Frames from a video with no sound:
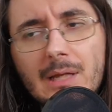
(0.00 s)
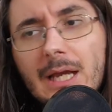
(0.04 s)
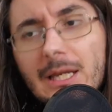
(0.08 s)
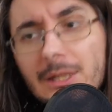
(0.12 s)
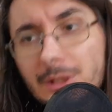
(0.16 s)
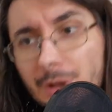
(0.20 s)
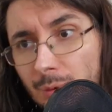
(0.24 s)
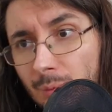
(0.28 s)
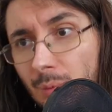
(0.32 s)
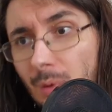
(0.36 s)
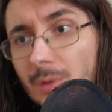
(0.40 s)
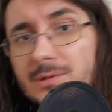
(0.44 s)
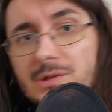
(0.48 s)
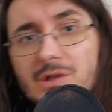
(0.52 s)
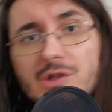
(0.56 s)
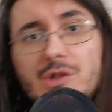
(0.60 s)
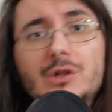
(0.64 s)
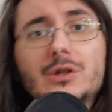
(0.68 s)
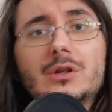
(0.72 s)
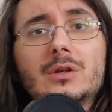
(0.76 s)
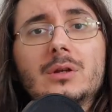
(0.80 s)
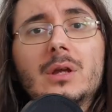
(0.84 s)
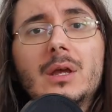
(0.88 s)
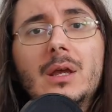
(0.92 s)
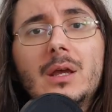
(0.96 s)
And you want
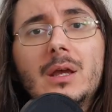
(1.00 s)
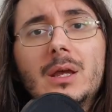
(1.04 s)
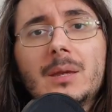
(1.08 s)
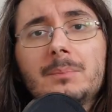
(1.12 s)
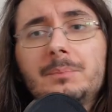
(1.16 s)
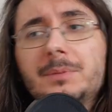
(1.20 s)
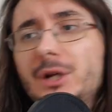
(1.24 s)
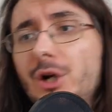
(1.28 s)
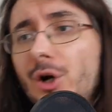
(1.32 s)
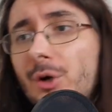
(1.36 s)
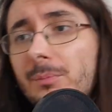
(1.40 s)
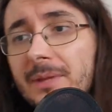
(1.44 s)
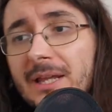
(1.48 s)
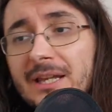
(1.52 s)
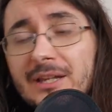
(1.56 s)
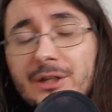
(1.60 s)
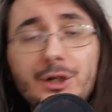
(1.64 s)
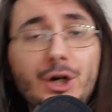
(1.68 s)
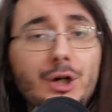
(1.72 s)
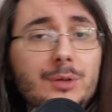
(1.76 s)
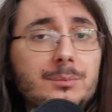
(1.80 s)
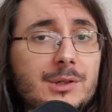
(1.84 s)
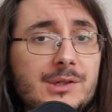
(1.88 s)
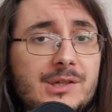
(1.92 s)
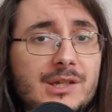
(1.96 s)
to become an
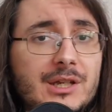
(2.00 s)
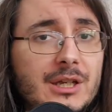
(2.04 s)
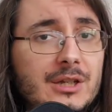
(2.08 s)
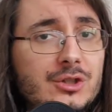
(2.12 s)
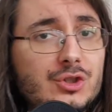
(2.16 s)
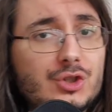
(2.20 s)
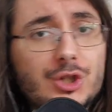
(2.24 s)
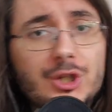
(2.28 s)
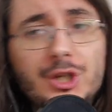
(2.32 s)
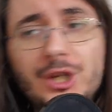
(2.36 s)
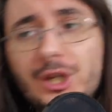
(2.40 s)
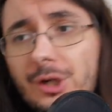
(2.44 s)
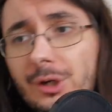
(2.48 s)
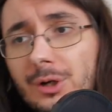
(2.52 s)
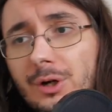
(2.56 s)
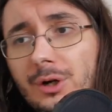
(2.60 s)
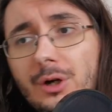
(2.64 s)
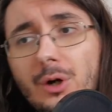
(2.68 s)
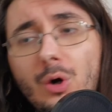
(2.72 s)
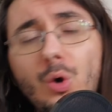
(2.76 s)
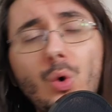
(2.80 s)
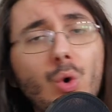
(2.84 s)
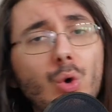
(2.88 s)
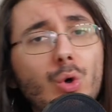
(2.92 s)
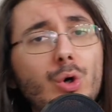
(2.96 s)
AI music
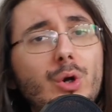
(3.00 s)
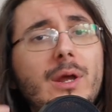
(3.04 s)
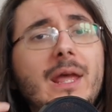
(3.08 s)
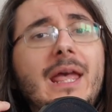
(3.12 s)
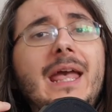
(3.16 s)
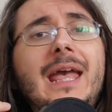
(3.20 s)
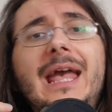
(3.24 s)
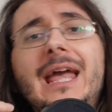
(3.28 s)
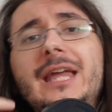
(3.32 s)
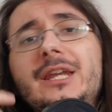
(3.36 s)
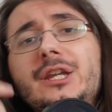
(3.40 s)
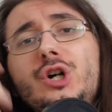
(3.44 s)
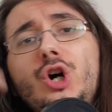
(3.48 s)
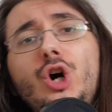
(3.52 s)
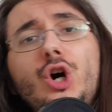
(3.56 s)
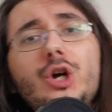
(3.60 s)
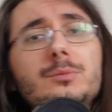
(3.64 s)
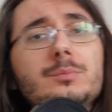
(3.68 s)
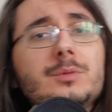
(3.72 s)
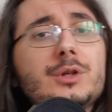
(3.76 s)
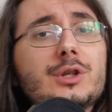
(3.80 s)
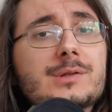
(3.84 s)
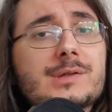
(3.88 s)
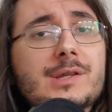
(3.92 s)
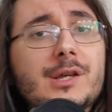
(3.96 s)
engineer or an AI
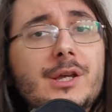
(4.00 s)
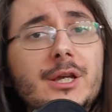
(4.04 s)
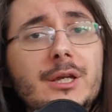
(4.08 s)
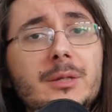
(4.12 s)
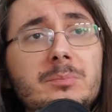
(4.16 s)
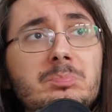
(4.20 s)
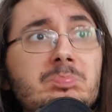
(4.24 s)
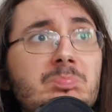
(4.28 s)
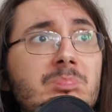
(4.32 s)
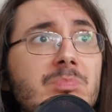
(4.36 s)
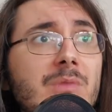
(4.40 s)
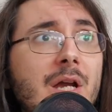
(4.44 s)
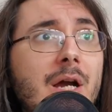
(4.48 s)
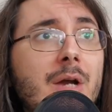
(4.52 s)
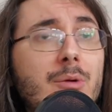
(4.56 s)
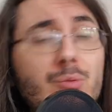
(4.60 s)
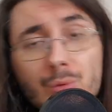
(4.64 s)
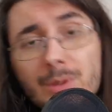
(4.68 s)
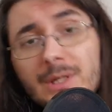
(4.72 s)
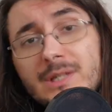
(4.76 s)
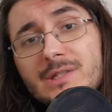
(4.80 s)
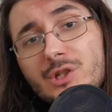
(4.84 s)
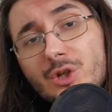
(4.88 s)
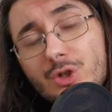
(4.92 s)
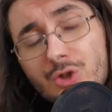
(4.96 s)
music uh,
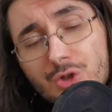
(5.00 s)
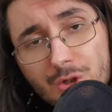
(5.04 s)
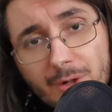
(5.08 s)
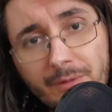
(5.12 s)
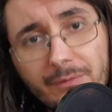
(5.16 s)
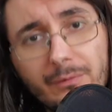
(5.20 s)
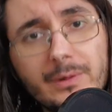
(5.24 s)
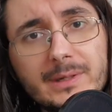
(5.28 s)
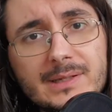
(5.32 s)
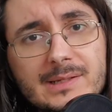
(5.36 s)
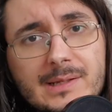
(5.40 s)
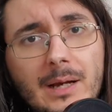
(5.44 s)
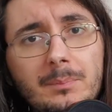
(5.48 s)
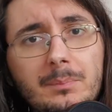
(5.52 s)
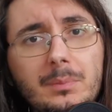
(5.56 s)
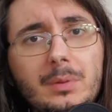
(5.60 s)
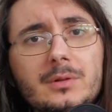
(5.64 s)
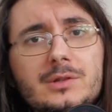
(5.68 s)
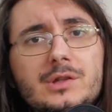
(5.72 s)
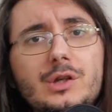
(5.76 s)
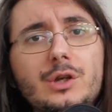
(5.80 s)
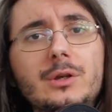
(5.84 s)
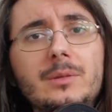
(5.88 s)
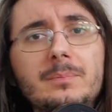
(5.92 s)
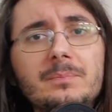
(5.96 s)
researcher, for example.
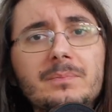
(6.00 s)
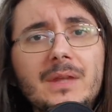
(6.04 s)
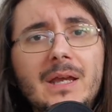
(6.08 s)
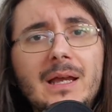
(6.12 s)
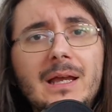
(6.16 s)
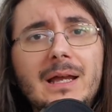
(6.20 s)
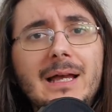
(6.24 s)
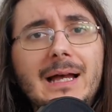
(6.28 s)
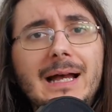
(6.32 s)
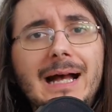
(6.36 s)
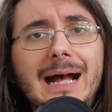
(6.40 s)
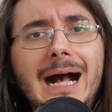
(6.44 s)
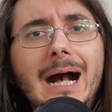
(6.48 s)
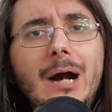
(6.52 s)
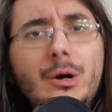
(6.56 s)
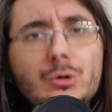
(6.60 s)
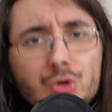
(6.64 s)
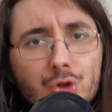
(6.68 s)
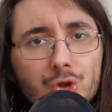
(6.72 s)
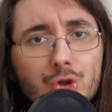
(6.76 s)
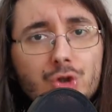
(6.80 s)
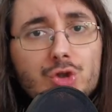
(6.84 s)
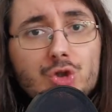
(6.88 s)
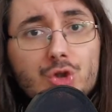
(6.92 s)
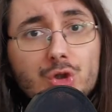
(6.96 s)
So how
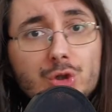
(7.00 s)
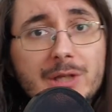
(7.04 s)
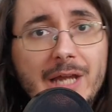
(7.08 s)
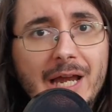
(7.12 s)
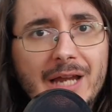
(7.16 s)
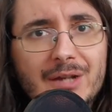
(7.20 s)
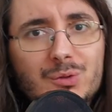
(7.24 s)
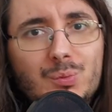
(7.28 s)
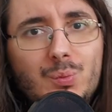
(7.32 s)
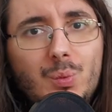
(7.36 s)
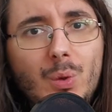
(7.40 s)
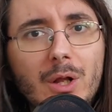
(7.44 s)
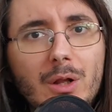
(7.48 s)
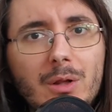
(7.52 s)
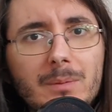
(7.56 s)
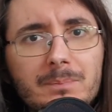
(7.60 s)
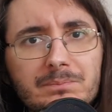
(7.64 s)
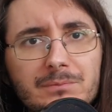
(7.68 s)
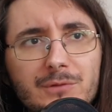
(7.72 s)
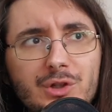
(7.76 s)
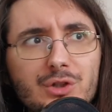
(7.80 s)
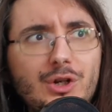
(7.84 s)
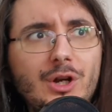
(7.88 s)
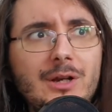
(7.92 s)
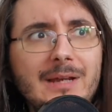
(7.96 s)
do you do that?
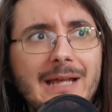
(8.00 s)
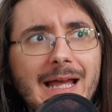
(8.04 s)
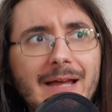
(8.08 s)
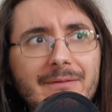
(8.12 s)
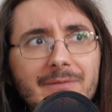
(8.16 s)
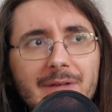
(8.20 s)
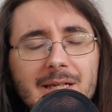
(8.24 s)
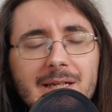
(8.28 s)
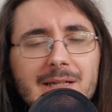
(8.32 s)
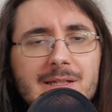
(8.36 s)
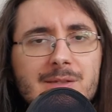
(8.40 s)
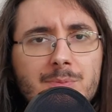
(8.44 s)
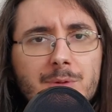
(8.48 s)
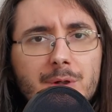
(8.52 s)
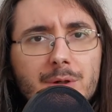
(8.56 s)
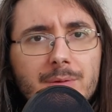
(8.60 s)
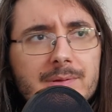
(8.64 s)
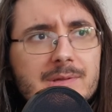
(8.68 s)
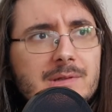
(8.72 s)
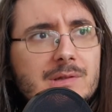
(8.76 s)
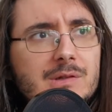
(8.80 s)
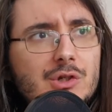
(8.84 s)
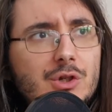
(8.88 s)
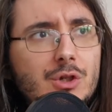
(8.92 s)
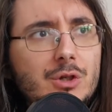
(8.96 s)
Well, you don't have any
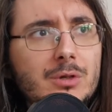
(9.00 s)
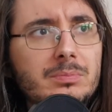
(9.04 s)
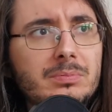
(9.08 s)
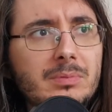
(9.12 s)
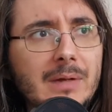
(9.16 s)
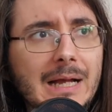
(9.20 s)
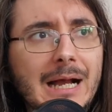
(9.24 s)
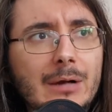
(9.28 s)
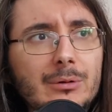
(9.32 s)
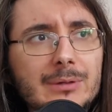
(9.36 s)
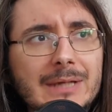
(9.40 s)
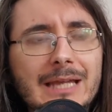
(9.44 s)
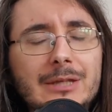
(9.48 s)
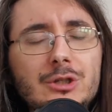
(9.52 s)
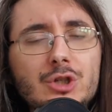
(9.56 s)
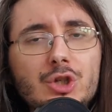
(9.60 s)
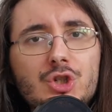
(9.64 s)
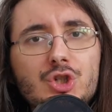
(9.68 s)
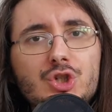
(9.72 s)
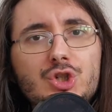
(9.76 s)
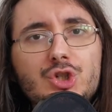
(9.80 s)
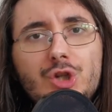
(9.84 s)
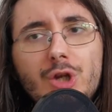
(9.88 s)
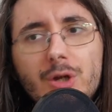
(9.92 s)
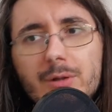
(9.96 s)
experience. So how can you
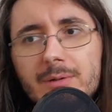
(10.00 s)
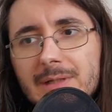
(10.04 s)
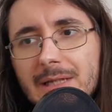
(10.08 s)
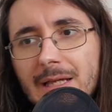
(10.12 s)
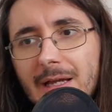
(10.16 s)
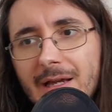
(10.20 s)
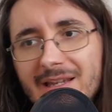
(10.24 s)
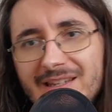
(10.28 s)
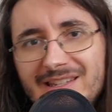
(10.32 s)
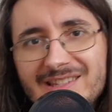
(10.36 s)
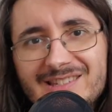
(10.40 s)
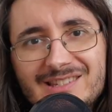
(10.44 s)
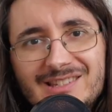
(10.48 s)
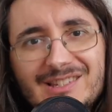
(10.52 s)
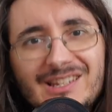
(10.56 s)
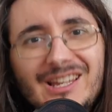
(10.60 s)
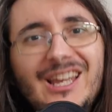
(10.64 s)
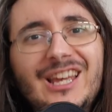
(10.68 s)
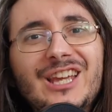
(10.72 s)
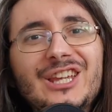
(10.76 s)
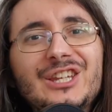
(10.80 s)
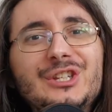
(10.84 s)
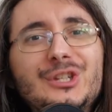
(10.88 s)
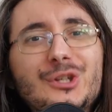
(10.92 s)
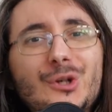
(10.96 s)
showcase
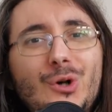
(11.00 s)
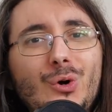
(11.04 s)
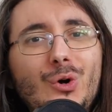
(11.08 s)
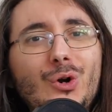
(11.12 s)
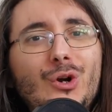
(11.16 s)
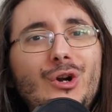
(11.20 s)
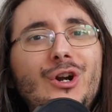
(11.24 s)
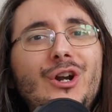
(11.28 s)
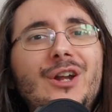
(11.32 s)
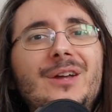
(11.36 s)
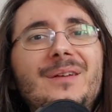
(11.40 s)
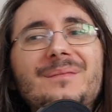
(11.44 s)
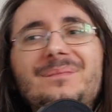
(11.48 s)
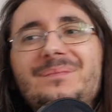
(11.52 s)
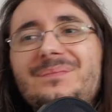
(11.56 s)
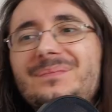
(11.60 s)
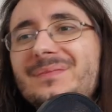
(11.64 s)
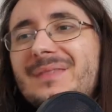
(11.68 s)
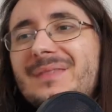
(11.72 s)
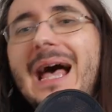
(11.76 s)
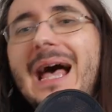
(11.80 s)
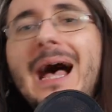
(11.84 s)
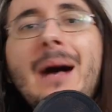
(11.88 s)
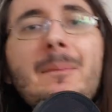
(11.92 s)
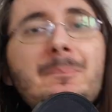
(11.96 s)
your
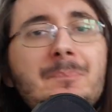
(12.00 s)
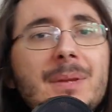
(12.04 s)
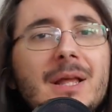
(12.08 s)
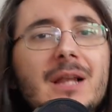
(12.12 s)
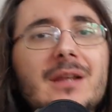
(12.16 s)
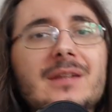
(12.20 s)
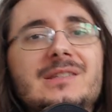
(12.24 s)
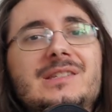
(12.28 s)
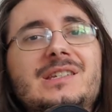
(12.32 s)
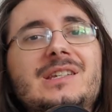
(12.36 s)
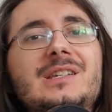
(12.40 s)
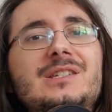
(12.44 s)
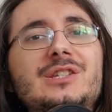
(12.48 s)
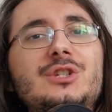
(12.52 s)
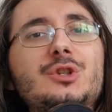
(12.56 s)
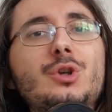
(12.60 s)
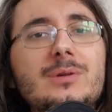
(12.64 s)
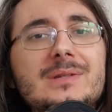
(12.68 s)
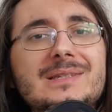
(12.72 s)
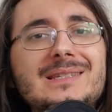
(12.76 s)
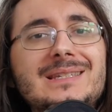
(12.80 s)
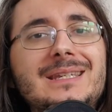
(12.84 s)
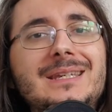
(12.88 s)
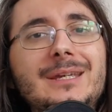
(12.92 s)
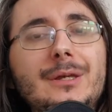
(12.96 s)
abilities,
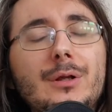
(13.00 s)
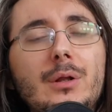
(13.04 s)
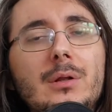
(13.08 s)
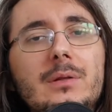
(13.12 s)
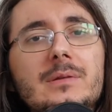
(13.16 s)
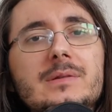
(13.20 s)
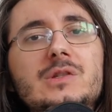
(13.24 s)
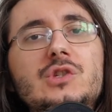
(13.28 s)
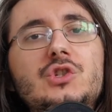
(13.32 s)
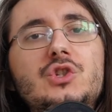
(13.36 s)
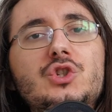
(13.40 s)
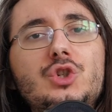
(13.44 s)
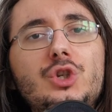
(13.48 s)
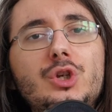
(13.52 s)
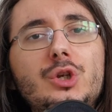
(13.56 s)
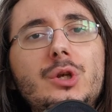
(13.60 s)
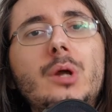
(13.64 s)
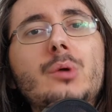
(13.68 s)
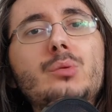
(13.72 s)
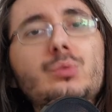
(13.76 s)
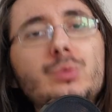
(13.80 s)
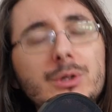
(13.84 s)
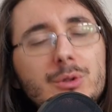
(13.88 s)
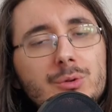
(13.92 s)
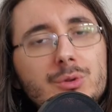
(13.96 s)
your skills to
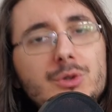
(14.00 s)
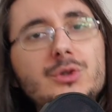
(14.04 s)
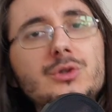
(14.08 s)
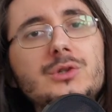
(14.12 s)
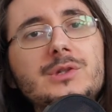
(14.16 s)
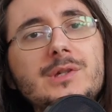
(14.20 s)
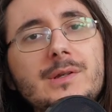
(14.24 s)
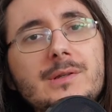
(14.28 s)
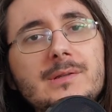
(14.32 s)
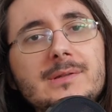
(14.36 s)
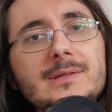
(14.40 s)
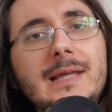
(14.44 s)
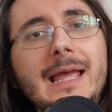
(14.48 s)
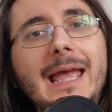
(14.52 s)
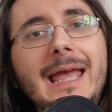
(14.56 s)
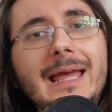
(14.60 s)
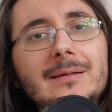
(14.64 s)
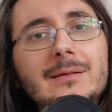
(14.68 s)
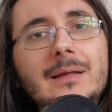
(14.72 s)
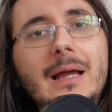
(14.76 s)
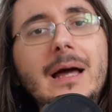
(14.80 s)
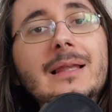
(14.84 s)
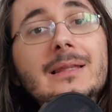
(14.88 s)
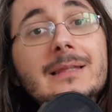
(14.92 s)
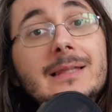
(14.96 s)
recruiters
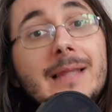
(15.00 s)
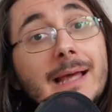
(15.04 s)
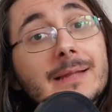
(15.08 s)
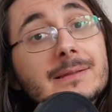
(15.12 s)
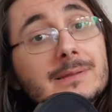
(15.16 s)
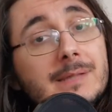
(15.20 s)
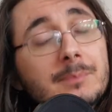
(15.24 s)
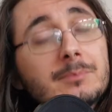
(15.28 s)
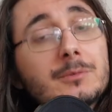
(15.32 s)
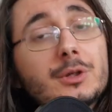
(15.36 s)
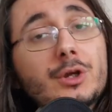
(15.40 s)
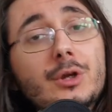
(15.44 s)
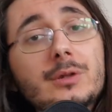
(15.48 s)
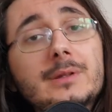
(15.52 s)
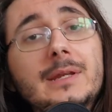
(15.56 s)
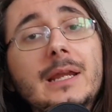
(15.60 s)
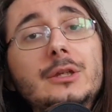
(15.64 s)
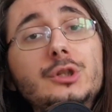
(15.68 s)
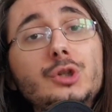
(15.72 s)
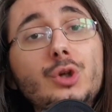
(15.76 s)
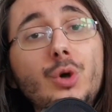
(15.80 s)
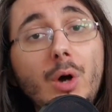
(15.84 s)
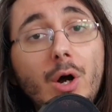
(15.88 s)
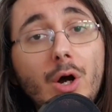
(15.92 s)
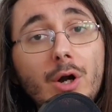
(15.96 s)
and let them know
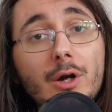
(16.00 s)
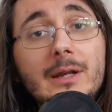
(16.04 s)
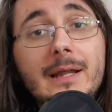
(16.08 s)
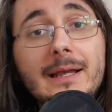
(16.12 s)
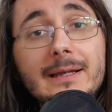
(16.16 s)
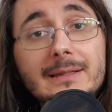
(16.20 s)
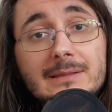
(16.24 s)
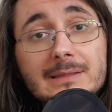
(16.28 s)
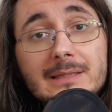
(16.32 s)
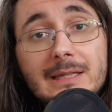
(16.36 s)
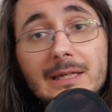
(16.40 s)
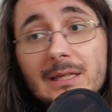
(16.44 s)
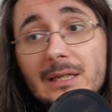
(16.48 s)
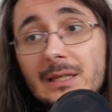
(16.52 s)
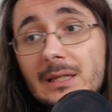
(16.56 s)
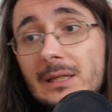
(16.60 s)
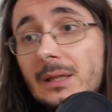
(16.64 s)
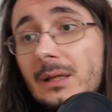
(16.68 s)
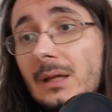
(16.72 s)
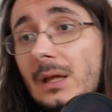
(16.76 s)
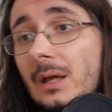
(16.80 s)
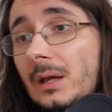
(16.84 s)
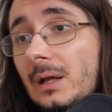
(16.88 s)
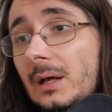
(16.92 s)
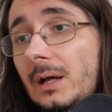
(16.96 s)
that you are like
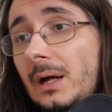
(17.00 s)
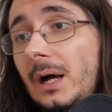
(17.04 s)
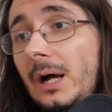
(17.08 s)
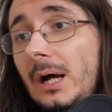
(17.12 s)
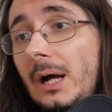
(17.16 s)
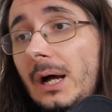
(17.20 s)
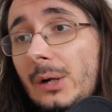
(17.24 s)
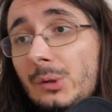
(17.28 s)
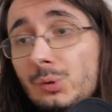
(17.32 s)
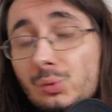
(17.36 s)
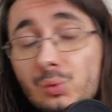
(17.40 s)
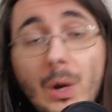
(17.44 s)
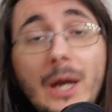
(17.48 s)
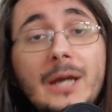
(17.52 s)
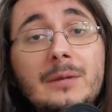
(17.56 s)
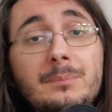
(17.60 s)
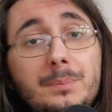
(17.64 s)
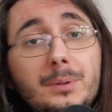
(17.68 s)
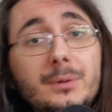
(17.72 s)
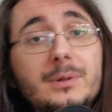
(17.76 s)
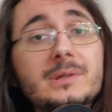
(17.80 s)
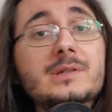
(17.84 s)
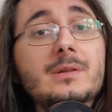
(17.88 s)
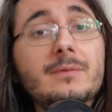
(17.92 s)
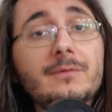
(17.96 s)
the uh, right
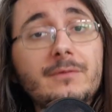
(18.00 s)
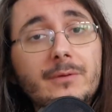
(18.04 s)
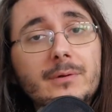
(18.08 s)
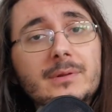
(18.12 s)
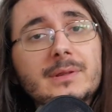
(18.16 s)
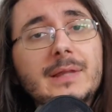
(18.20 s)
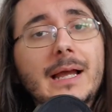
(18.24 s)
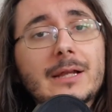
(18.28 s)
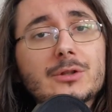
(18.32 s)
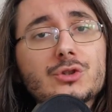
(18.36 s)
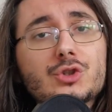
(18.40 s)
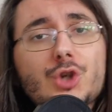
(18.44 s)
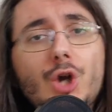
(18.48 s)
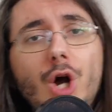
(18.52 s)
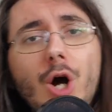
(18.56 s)
person for that